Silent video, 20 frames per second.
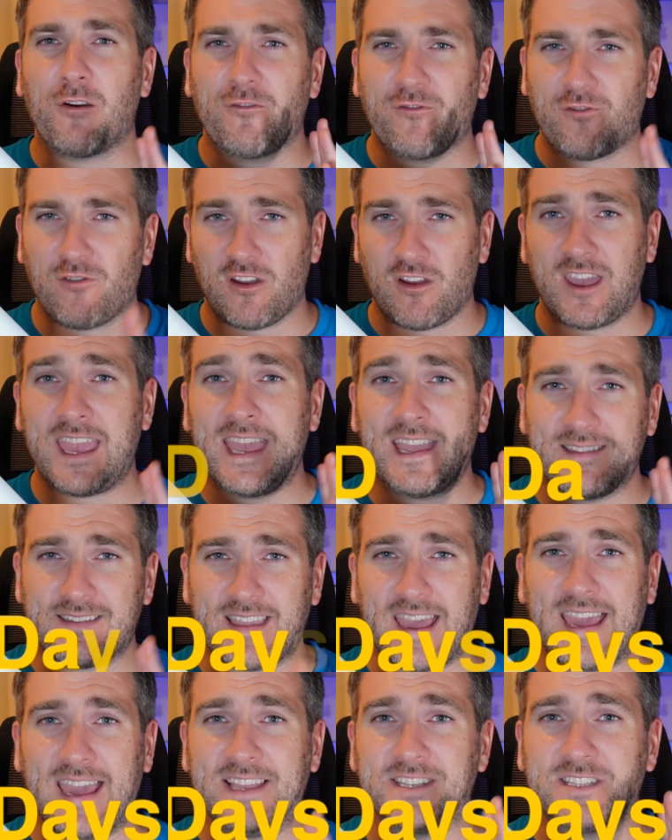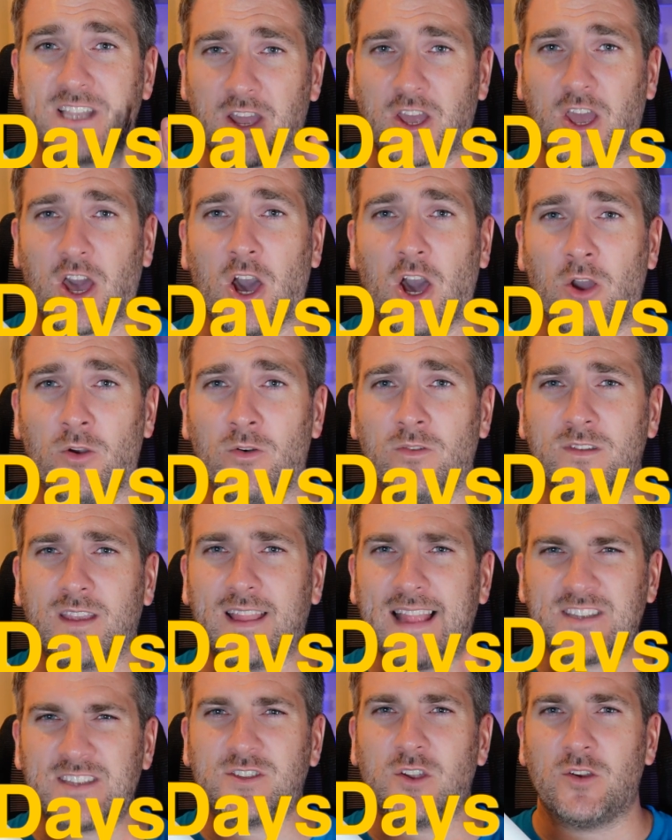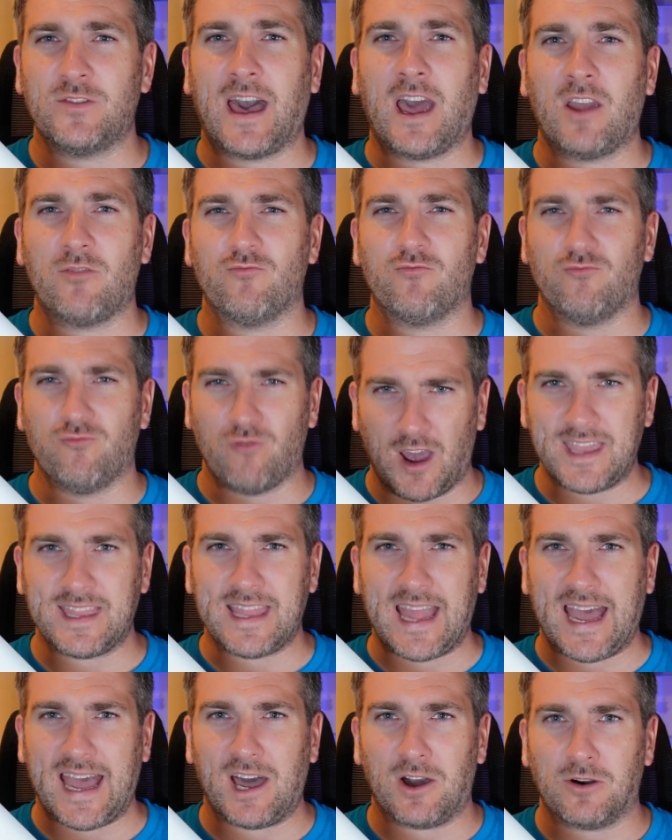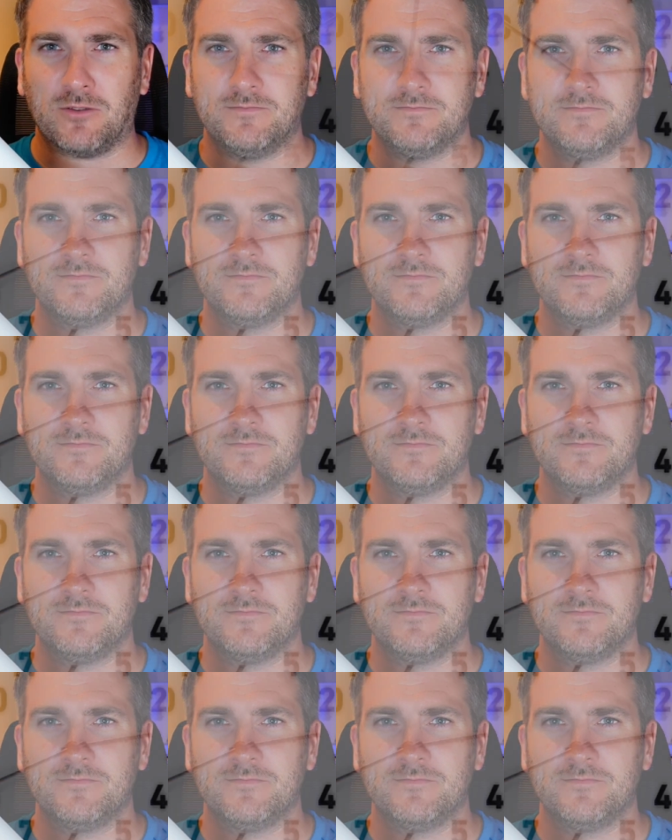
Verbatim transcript: three days ago. So let's do that right now.